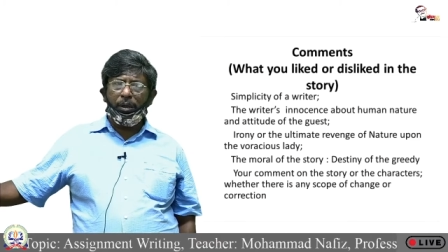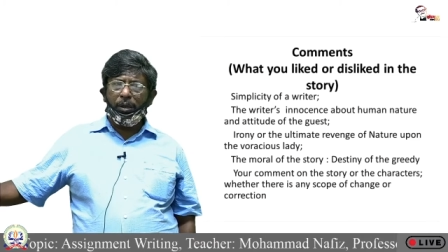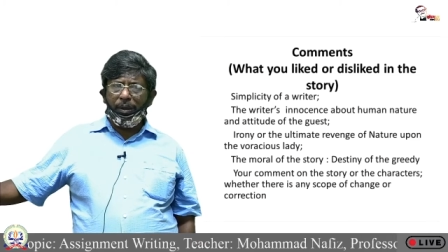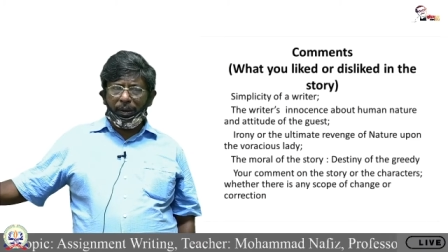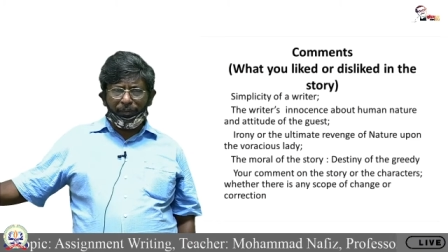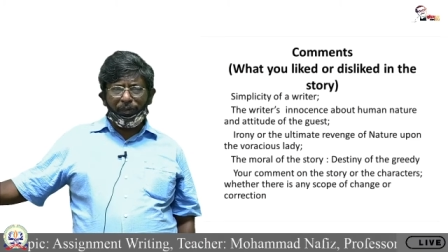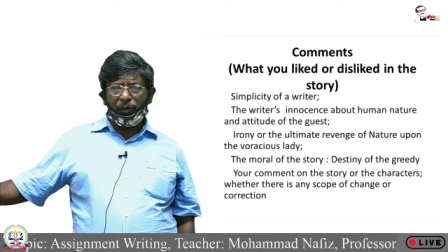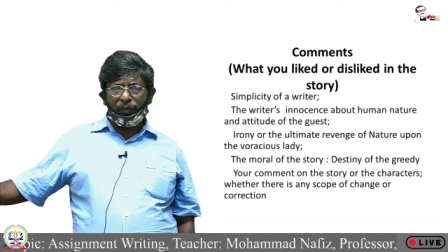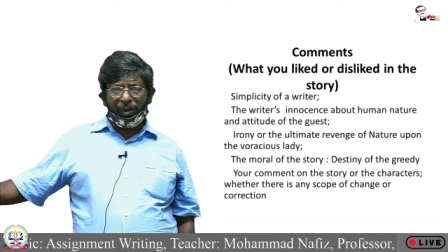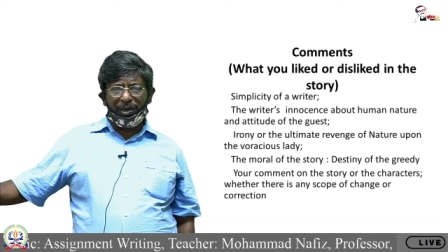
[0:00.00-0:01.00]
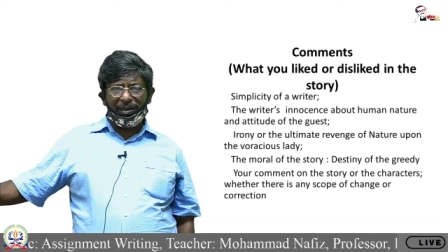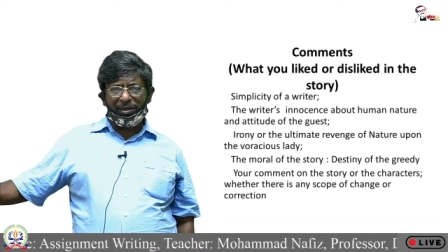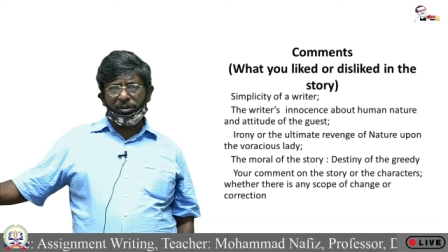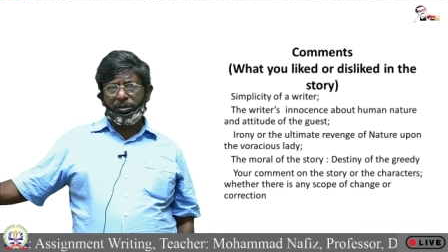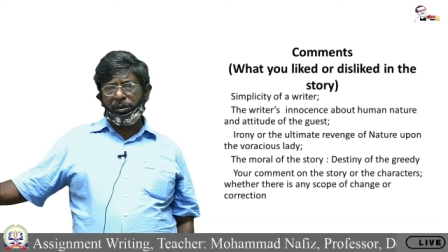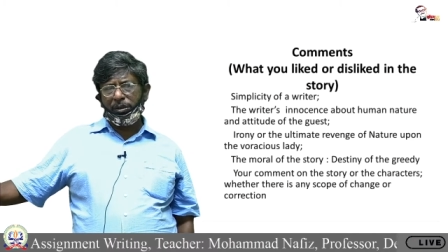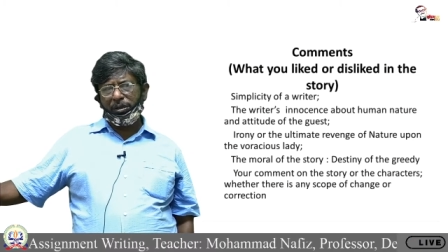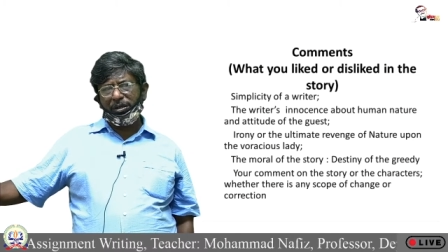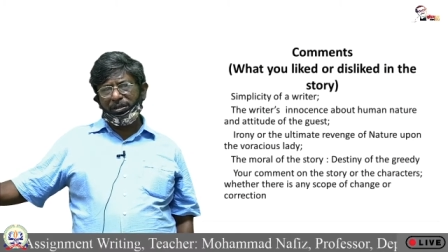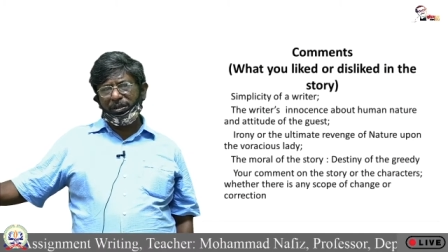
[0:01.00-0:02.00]
If you feel it
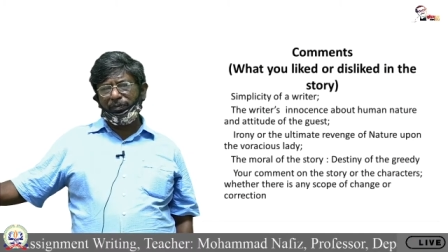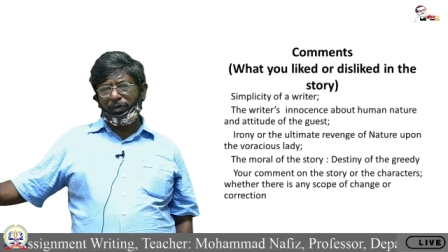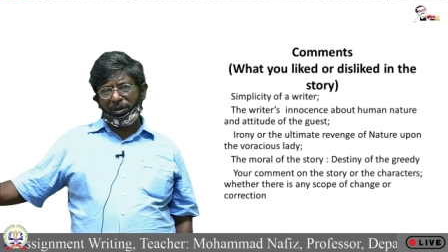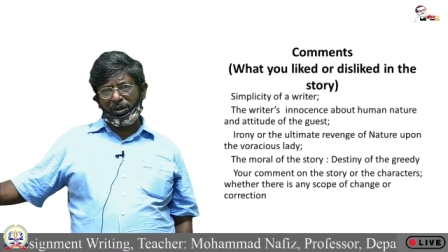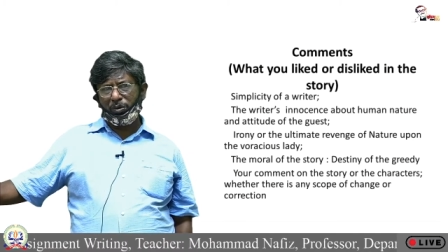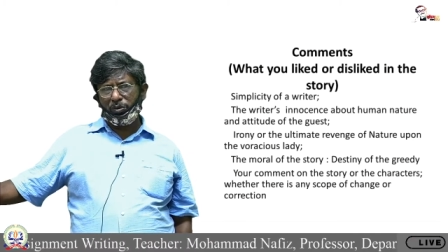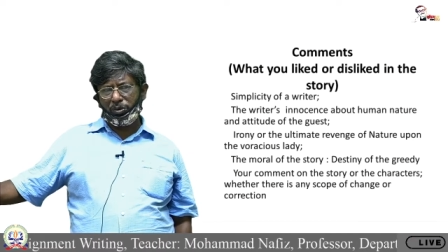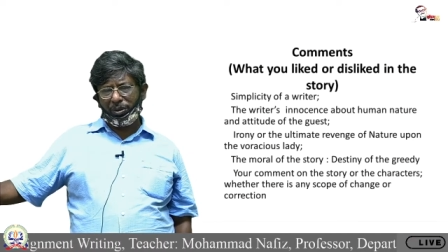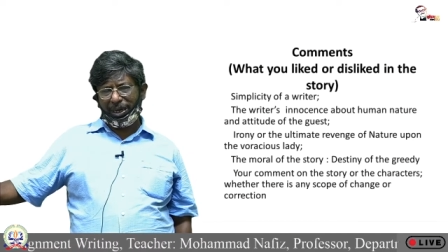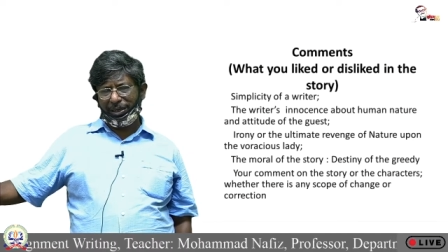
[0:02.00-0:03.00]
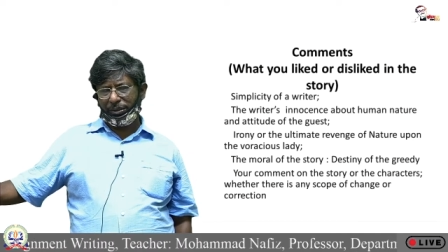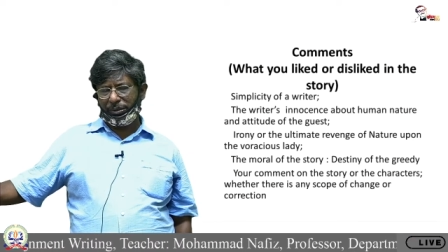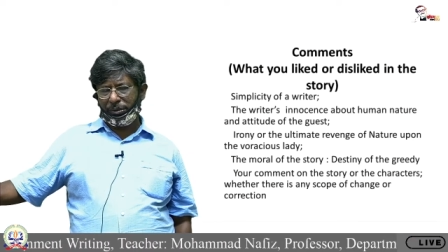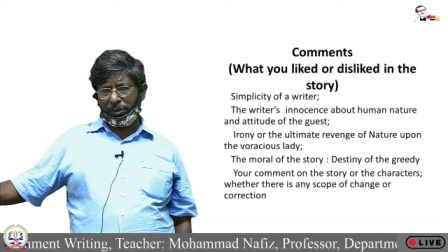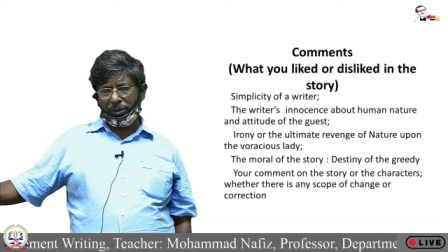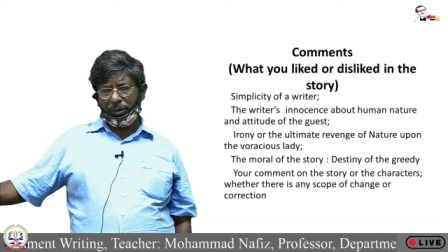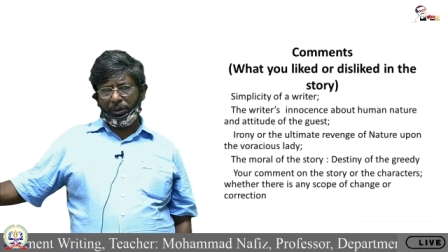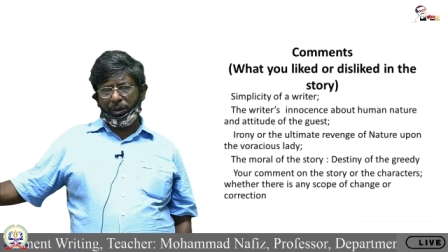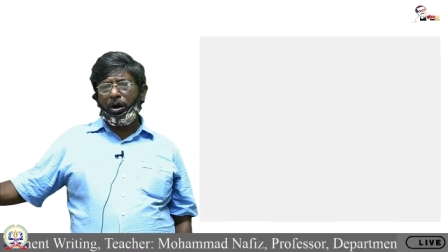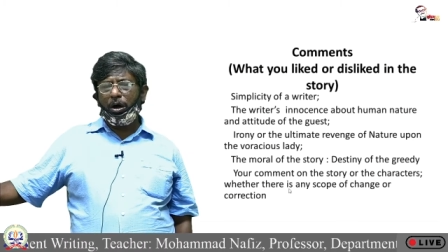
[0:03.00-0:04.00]
easy for you to write
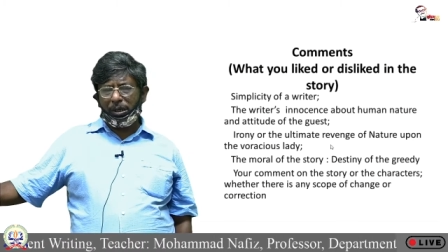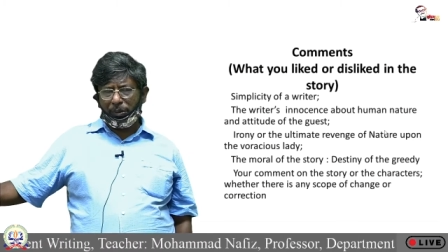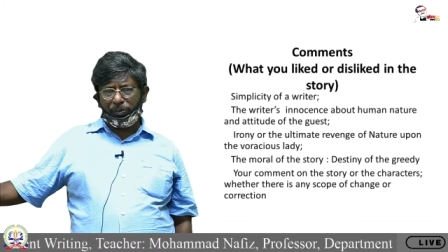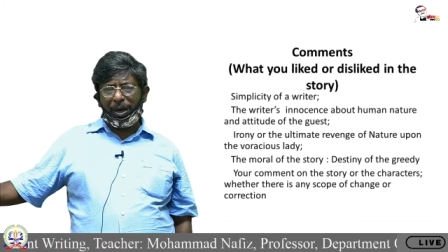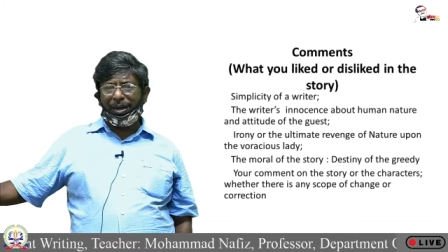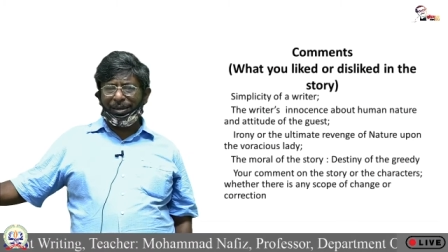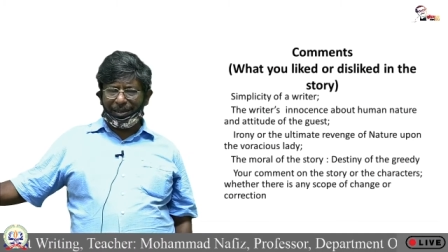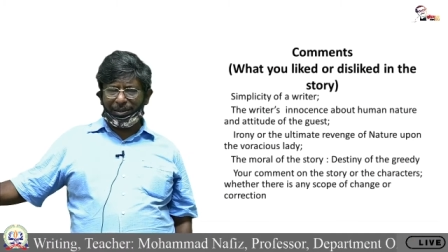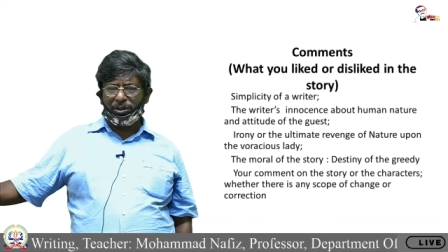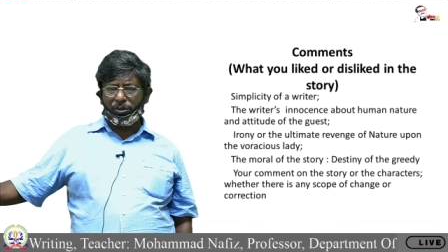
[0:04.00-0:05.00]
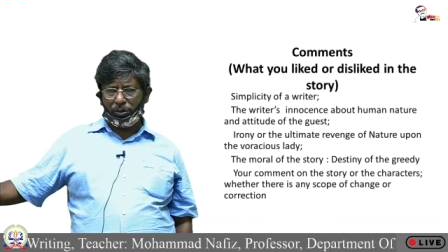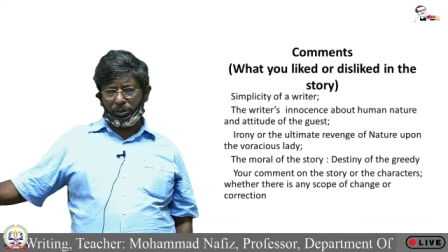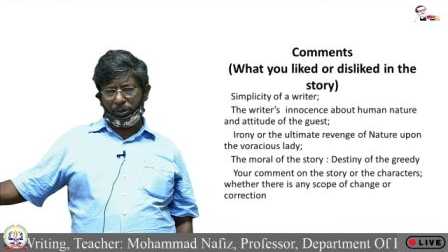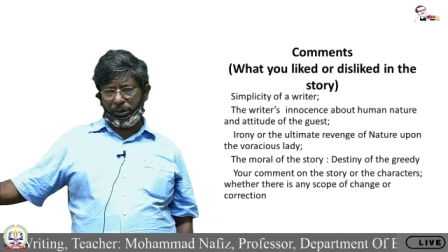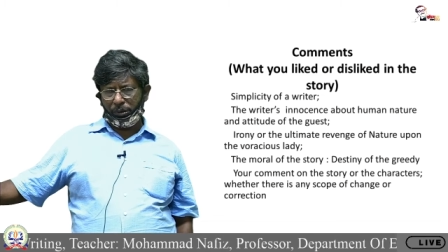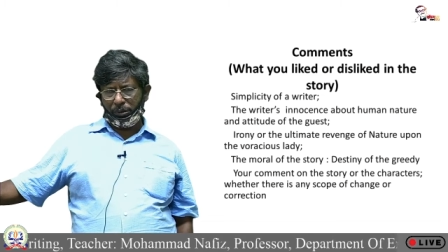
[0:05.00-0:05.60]
on a Bangla story,